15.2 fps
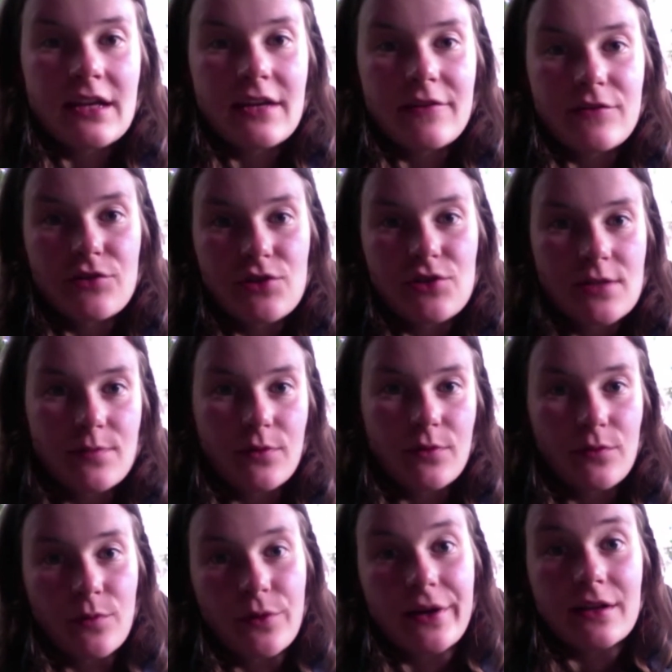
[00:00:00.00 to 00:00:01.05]
if you just
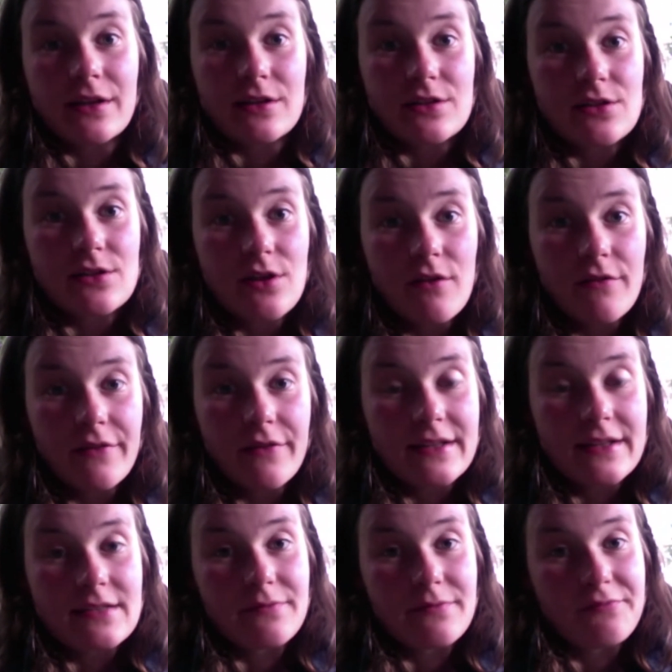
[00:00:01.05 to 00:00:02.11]
put wood in the stove,
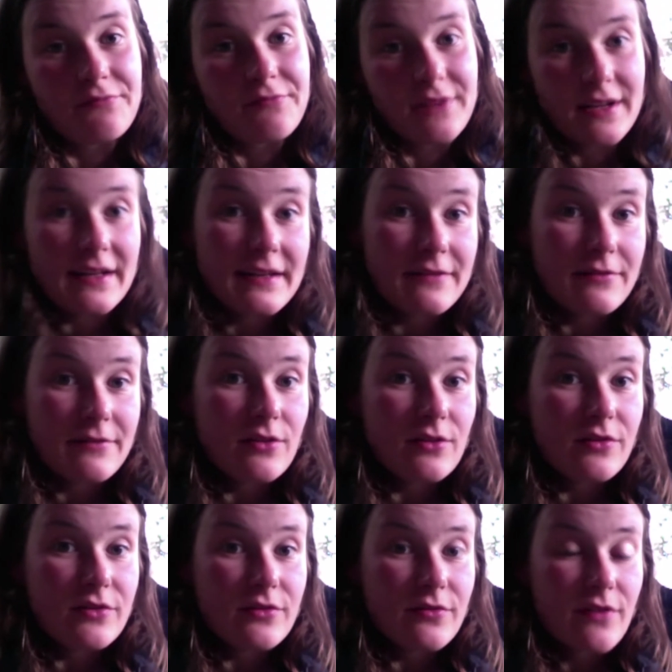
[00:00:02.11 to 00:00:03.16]
it's really
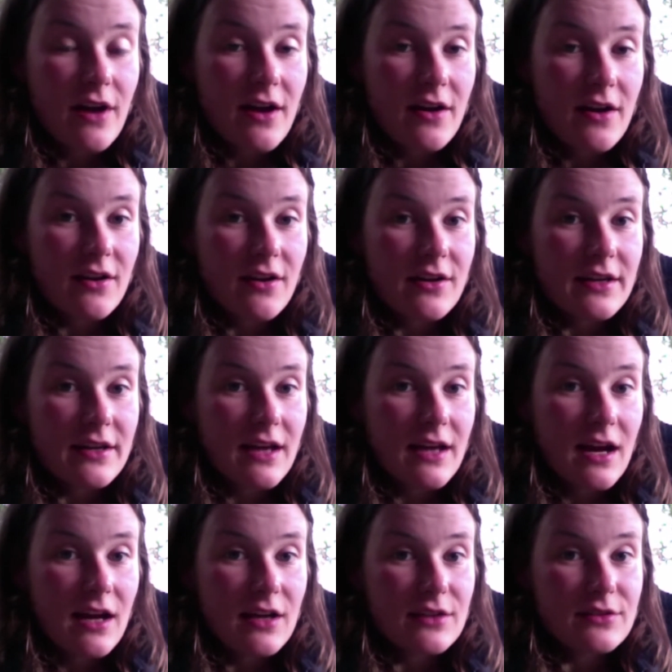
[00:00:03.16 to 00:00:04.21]
difficult to
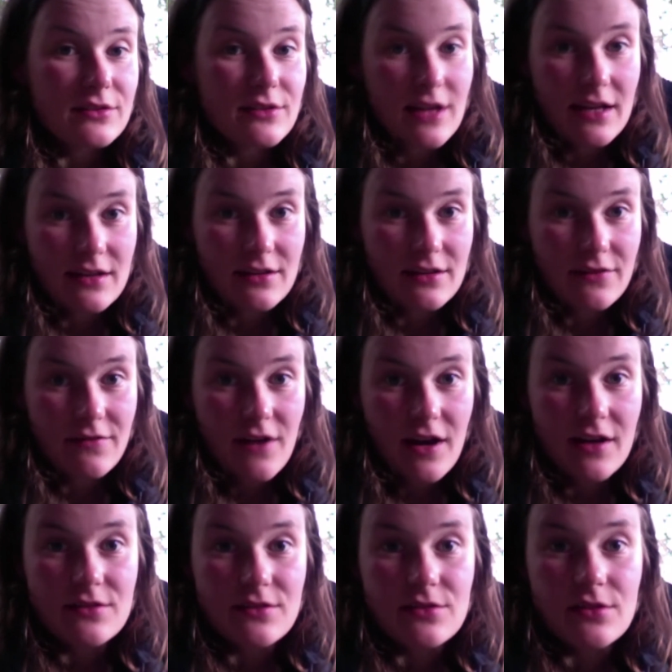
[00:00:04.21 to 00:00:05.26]
get the
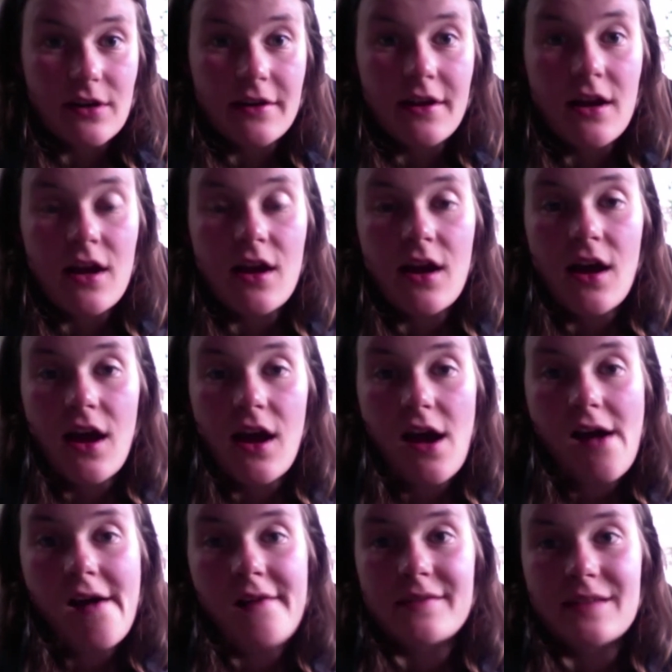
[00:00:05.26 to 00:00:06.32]
fire to start.
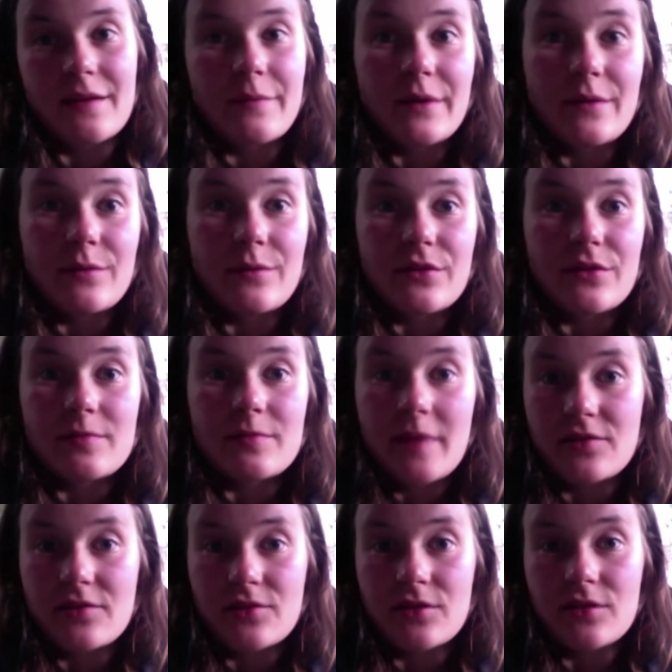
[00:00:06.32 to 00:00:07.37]
Some people use
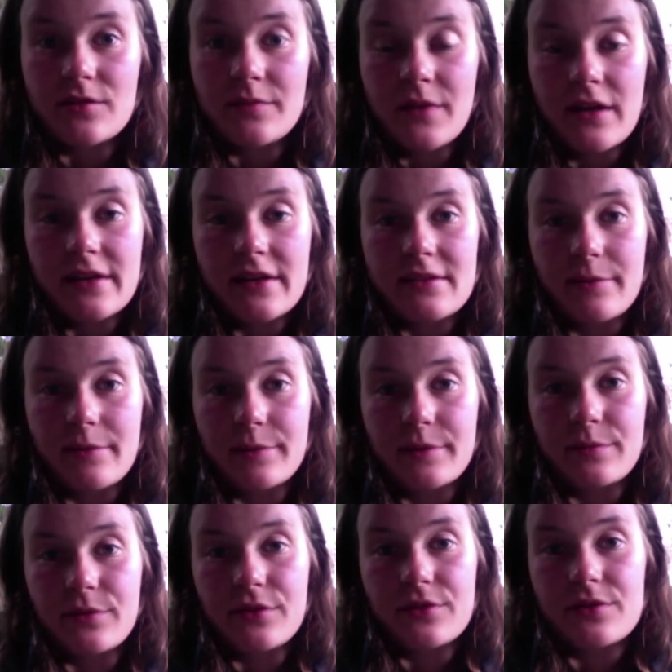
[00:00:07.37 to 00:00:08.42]
petrol, and some
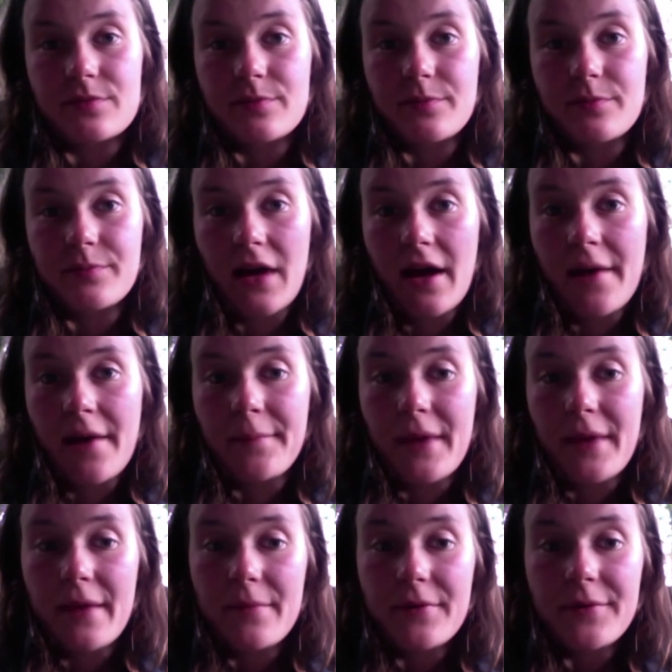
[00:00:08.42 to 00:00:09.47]
people use
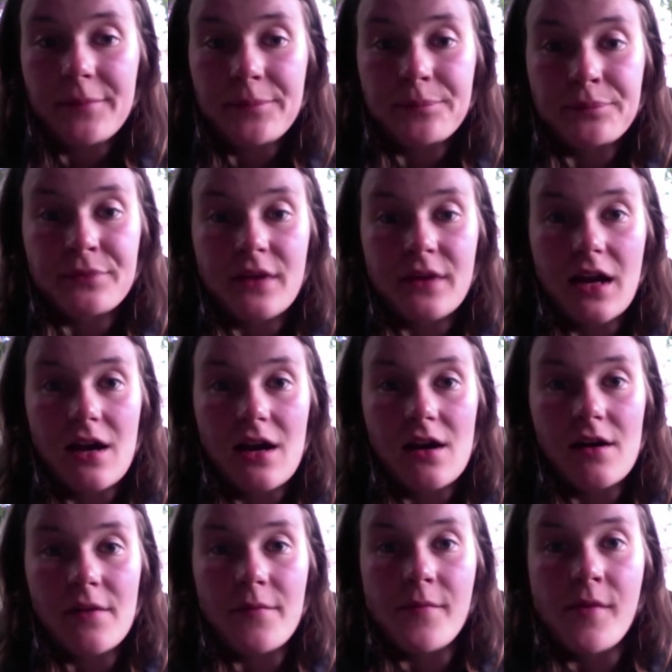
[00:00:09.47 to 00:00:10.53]
paper
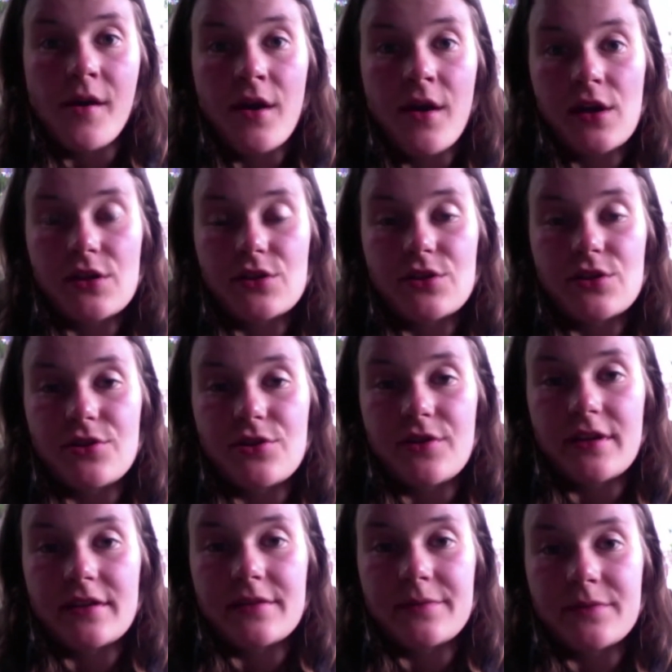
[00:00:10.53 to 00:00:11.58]
to do
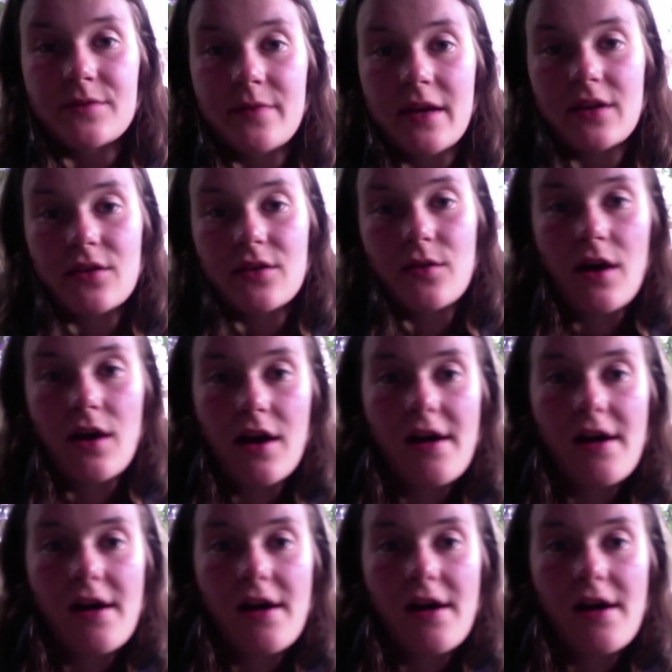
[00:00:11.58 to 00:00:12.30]
it, to make the